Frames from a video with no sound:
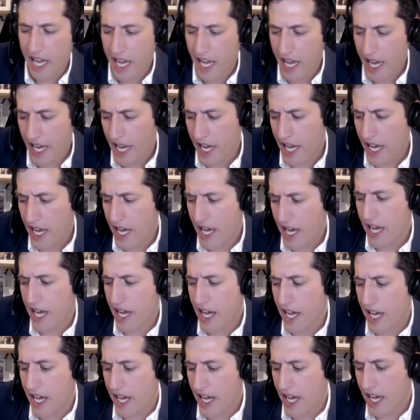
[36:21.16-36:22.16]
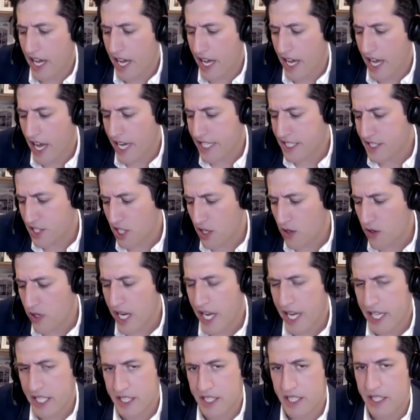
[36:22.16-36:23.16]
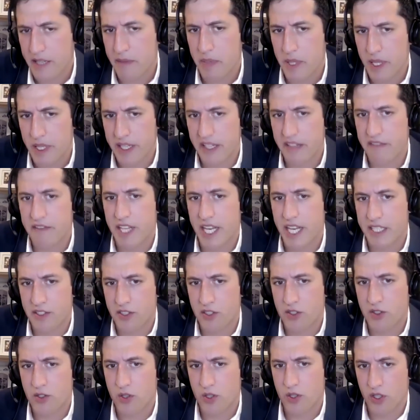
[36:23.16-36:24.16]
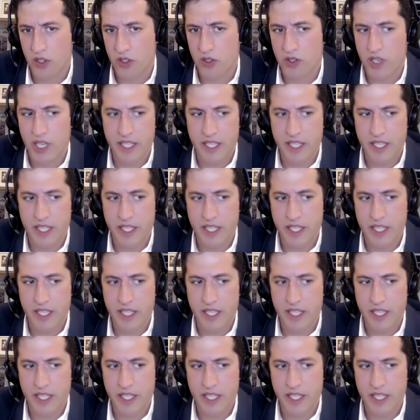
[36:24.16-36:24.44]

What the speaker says: I don't actually believe that's true.